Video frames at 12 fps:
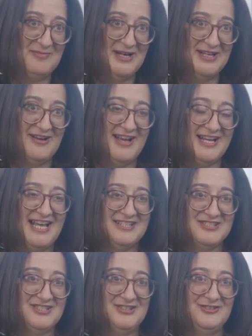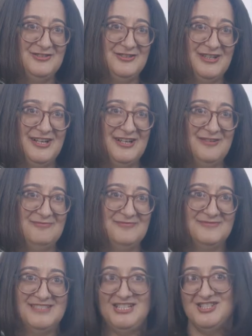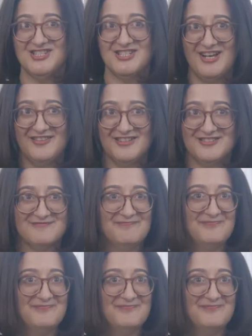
but I get to teach it to others.